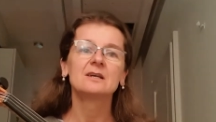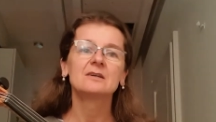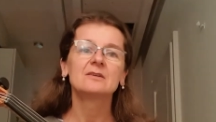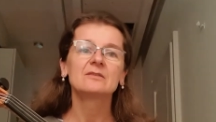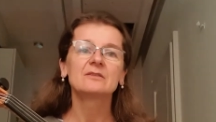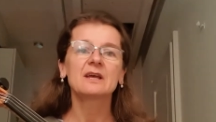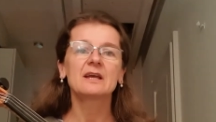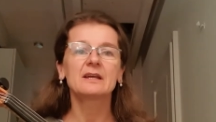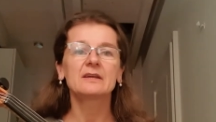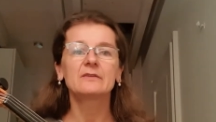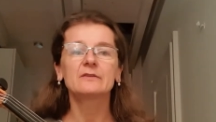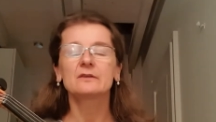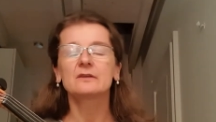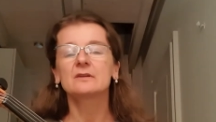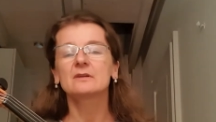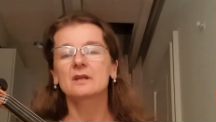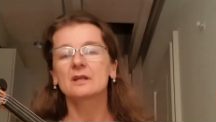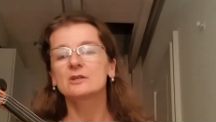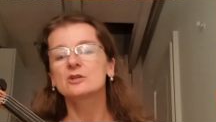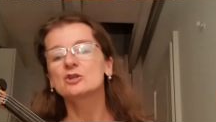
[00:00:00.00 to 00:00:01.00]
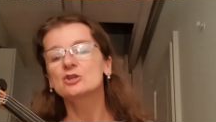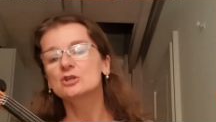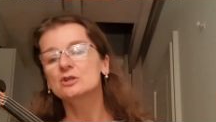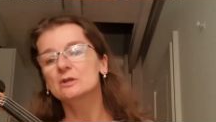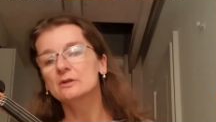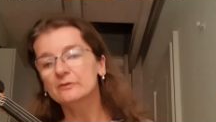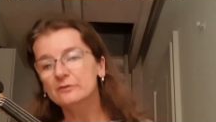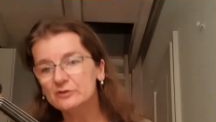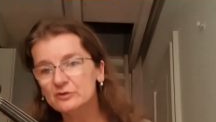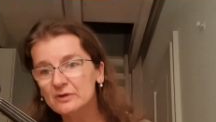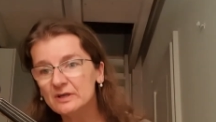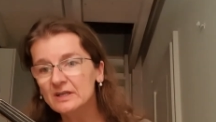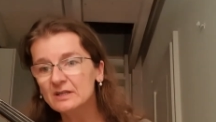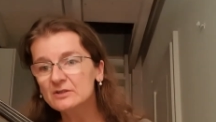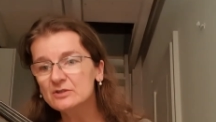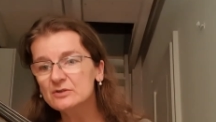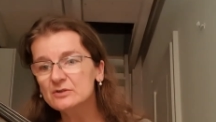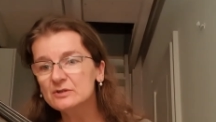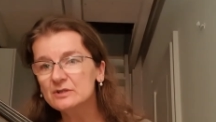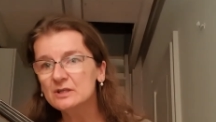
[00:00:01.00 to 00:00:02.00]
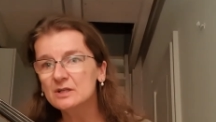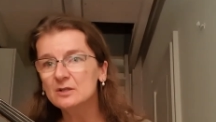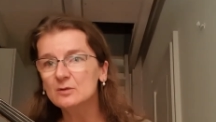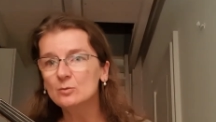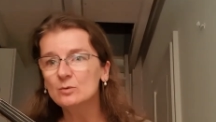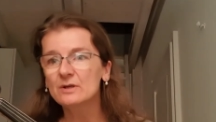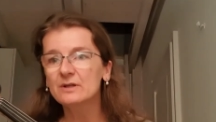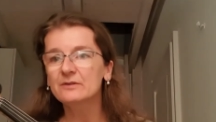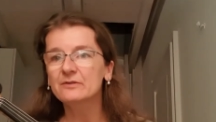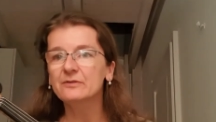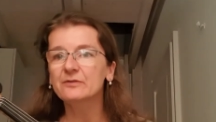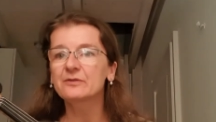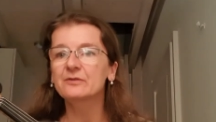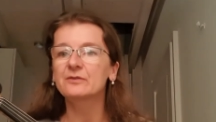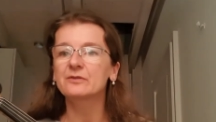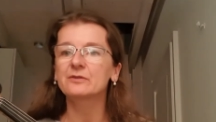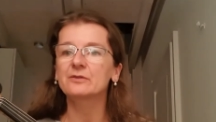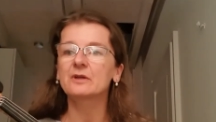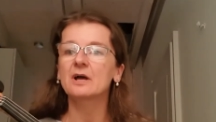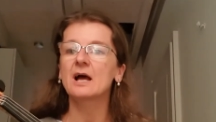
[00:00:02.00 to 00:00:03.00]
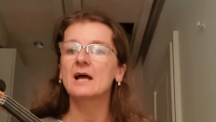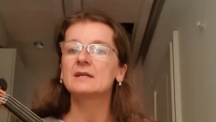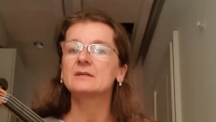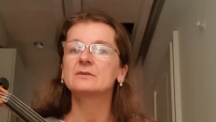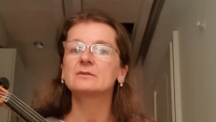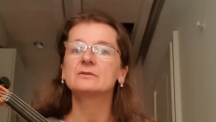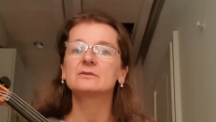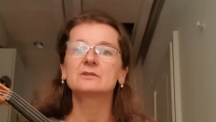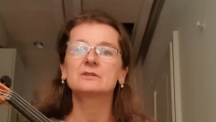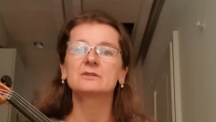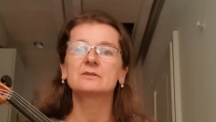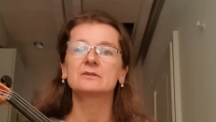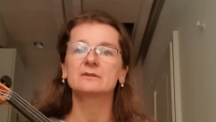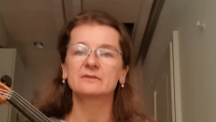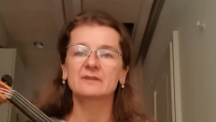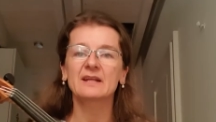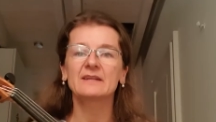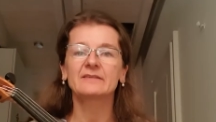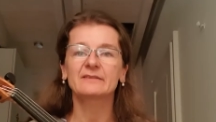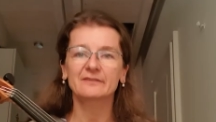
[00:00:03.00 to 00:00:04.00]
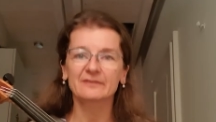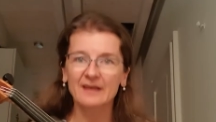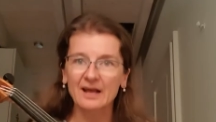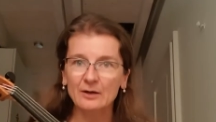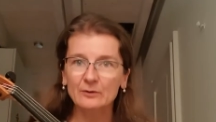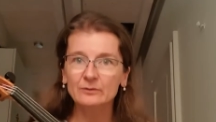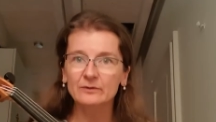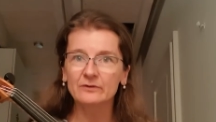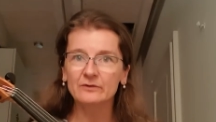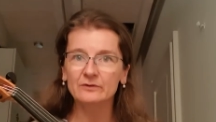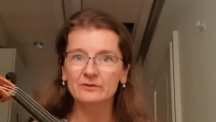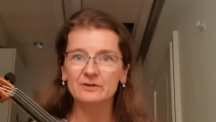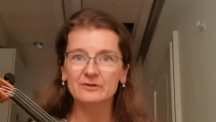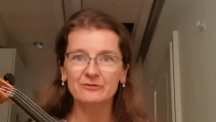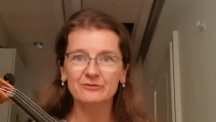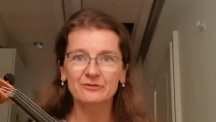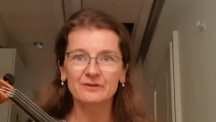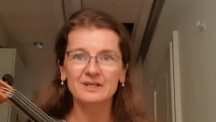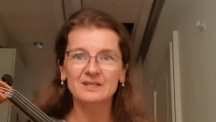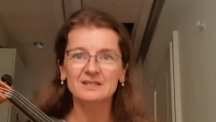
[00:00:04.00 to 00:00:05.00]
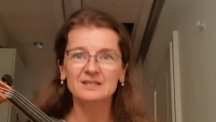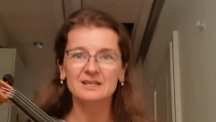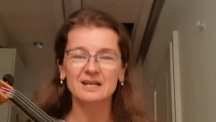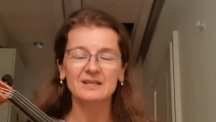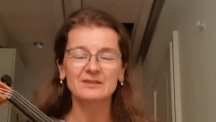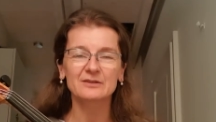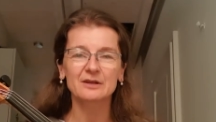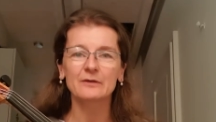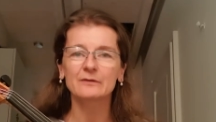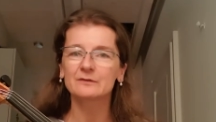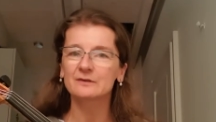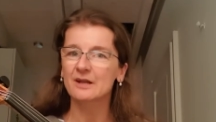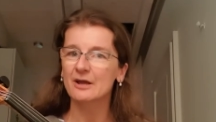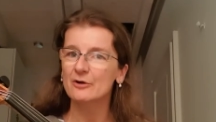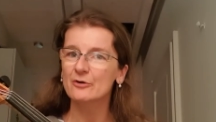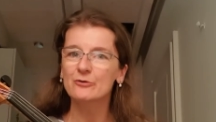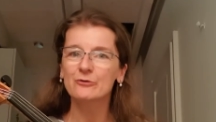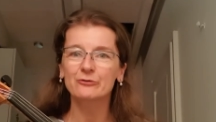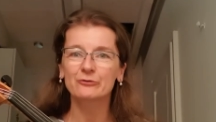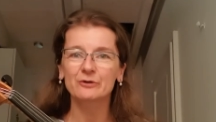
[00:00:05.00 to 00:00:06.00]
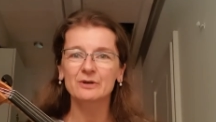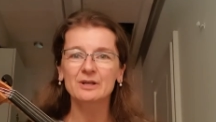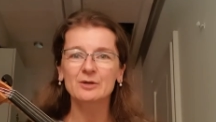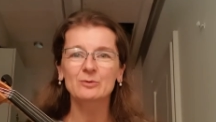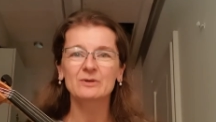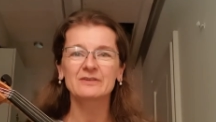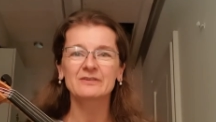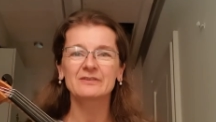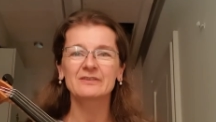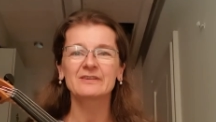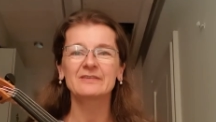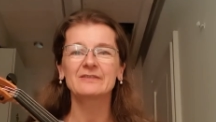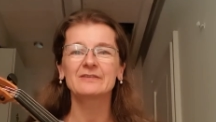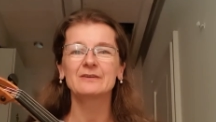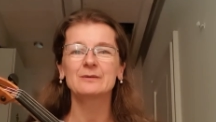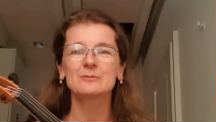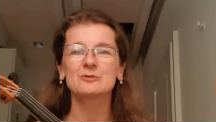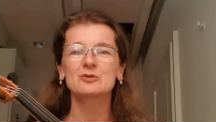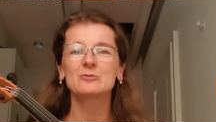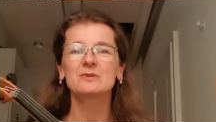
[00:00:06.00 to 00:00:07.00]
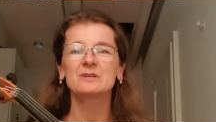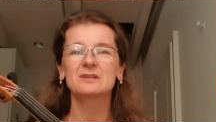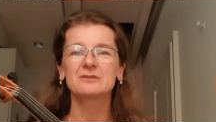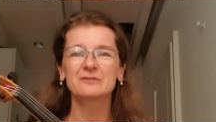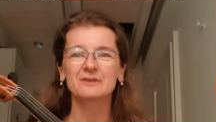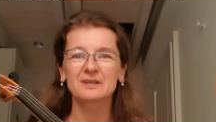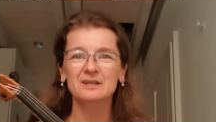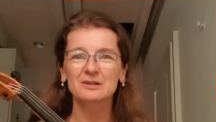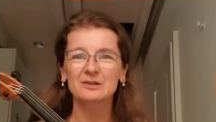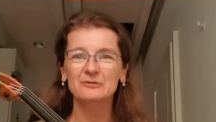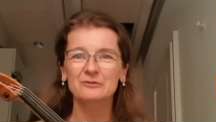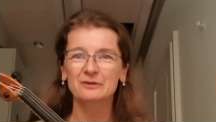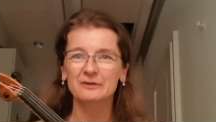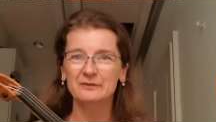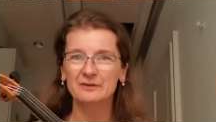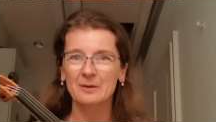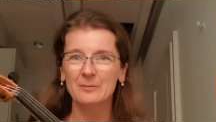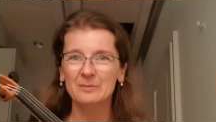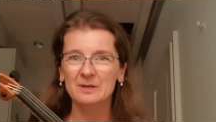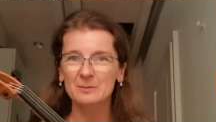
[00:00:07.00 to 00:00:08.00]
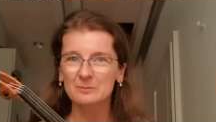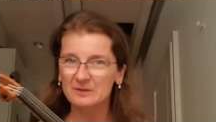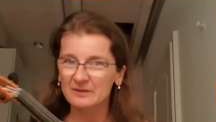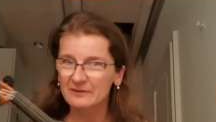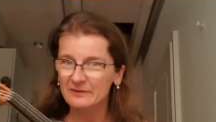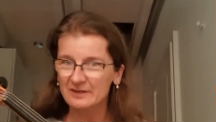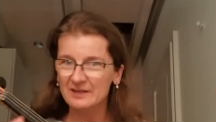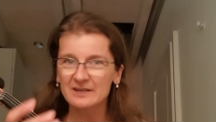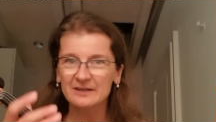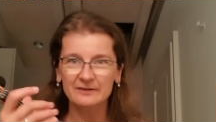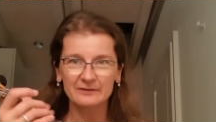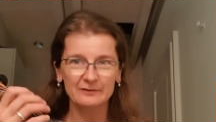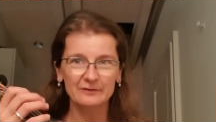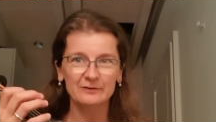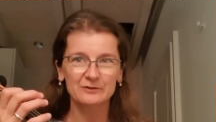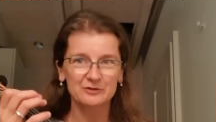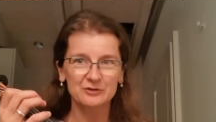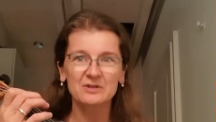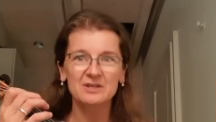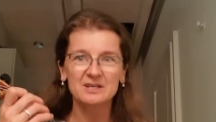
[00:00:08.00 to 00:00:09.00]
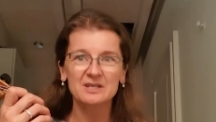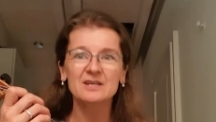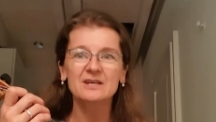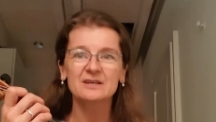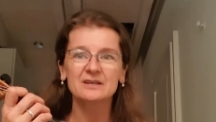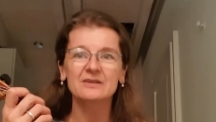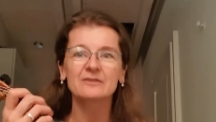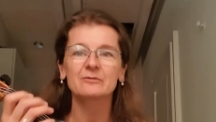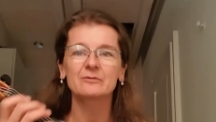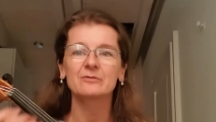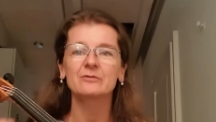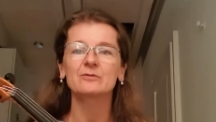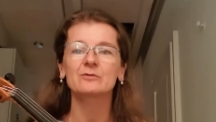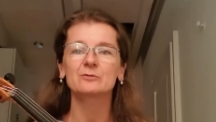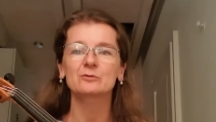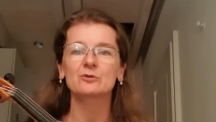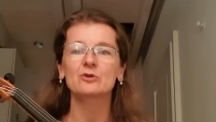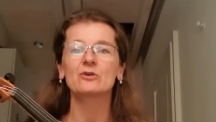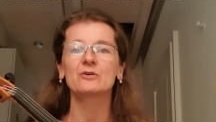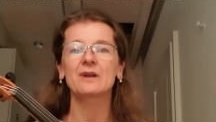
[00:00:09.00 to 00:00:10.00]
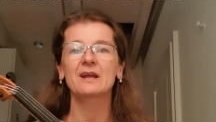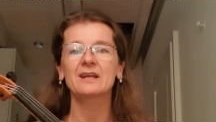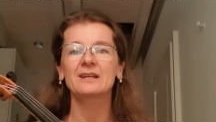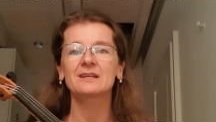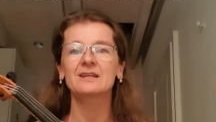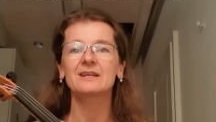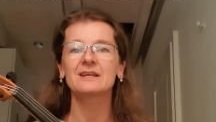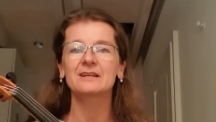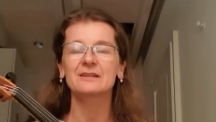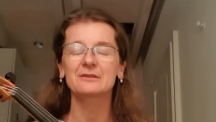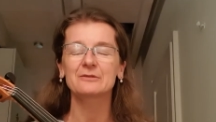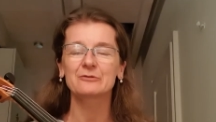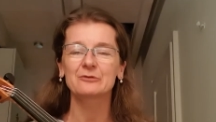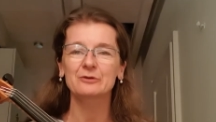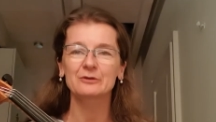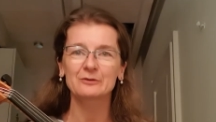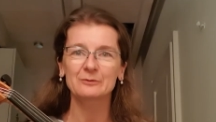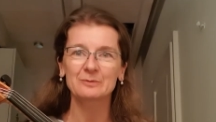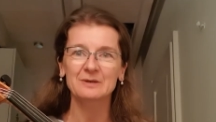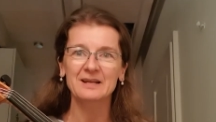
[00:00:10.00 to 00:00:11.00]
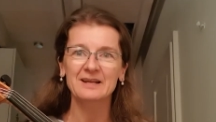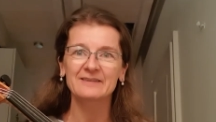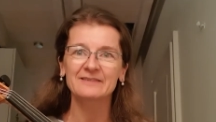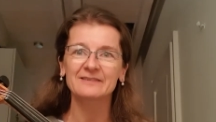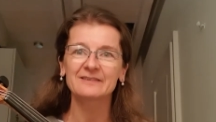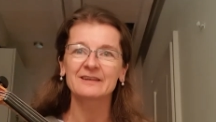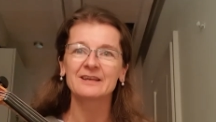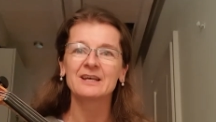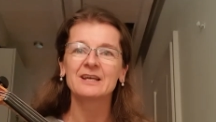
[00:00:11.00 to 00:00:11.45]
there is an additional string to deal with, and that sounds different, and those low frequencies seem to be difficult for some people's ears to hear correctly in the first place.